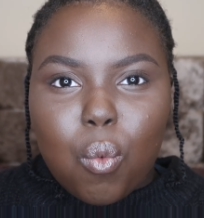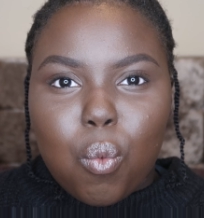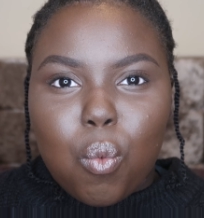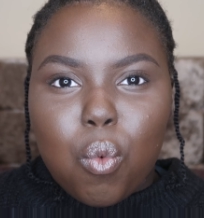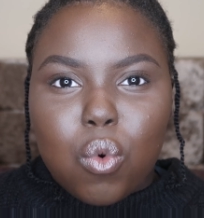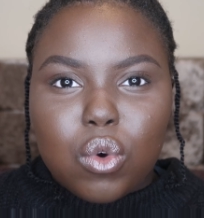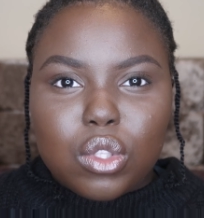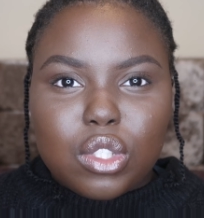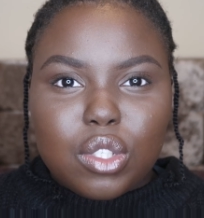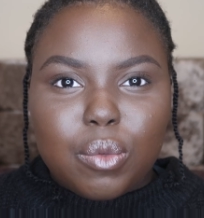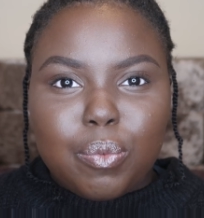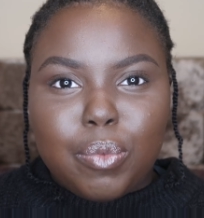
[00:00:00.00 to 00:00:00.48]

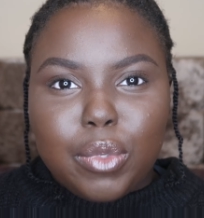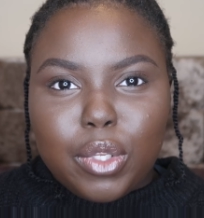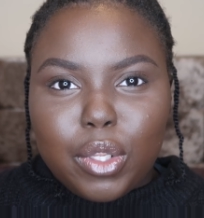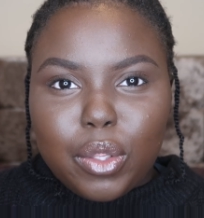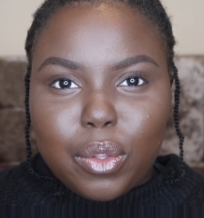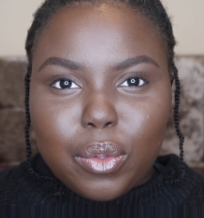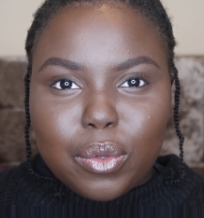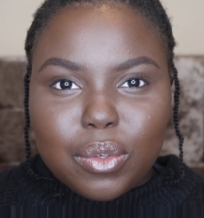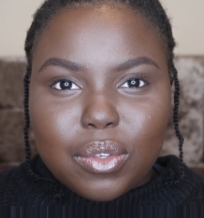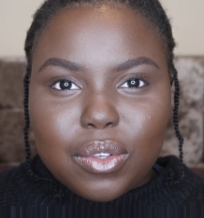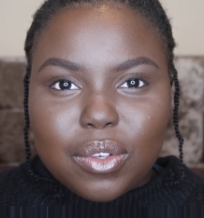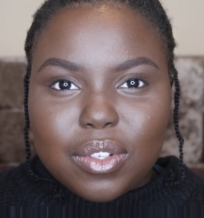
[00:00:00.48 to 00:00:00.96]
water
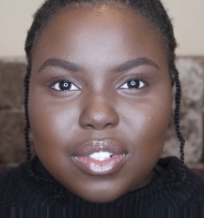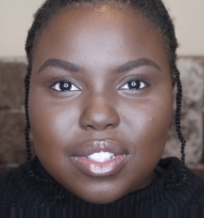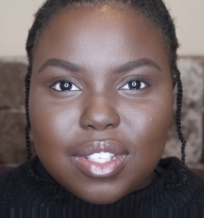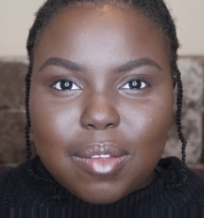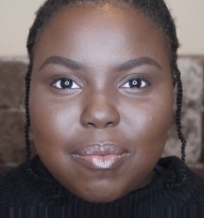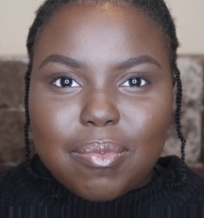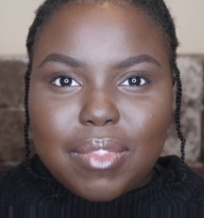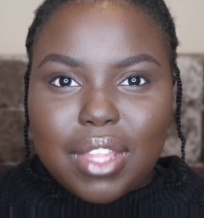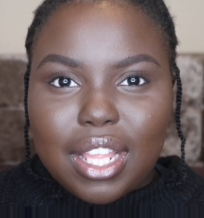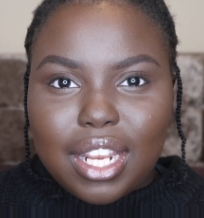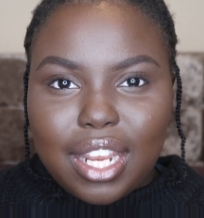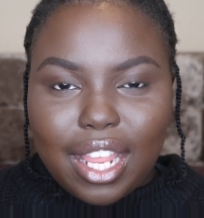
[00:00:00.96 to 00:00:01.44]
balloon or
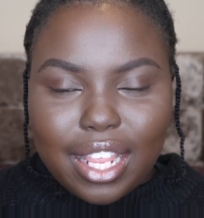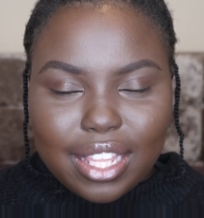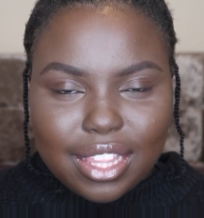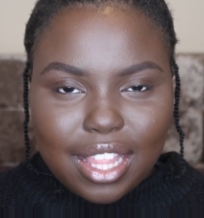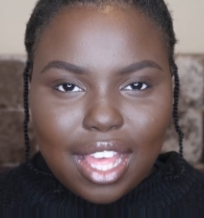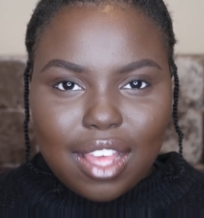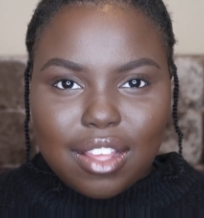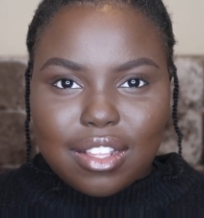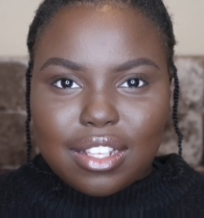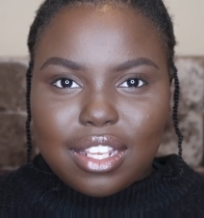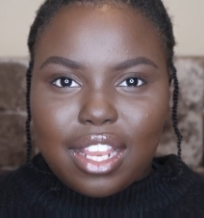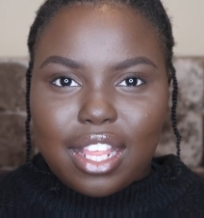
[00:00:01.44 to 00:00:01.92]
something like
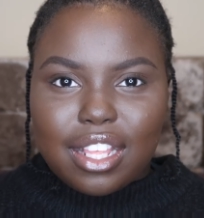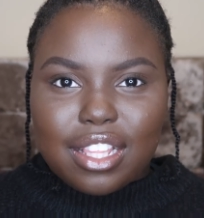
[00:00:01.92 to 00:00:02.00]
that.